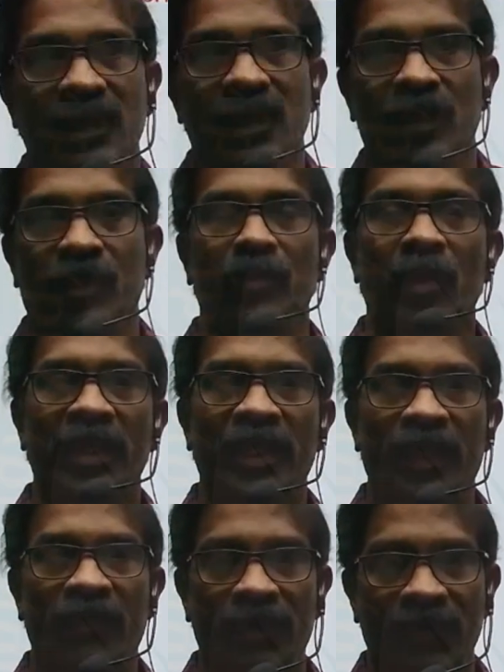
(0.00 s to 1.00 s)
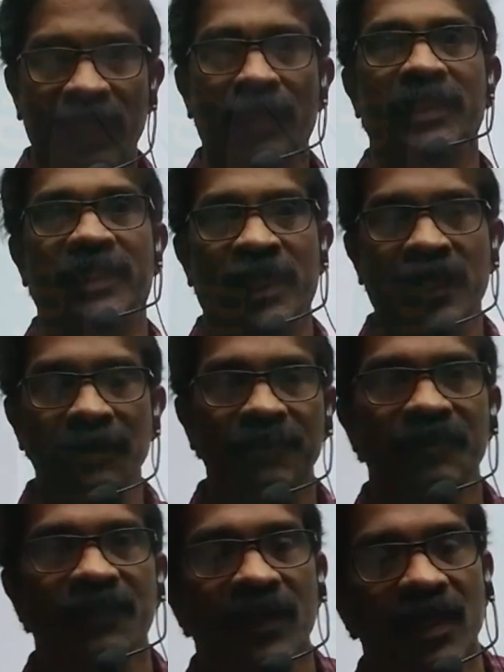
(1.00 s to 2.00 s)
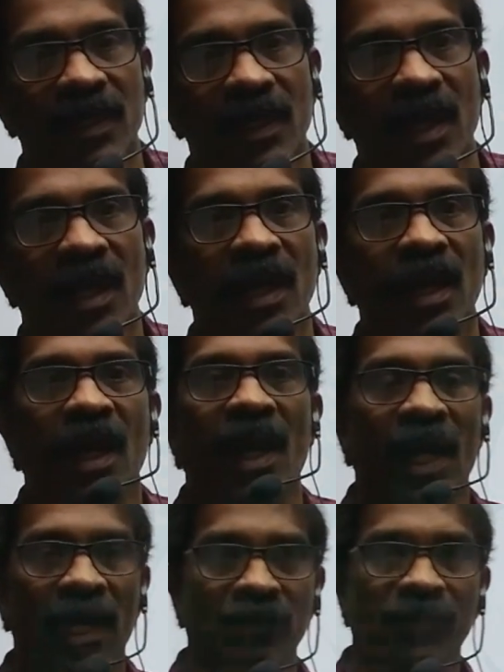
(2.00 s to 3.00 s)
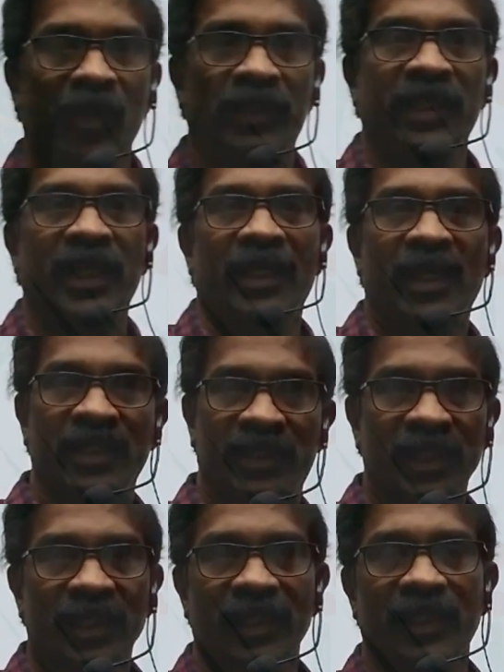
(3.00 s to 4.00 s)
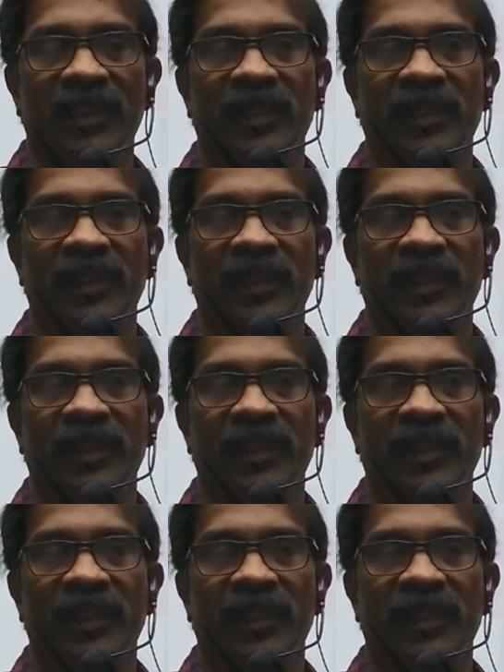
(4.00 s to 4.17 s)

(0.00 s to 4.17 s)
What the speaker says: Good morning, everyone. Namaste. I am Dr. Radhakrishnan,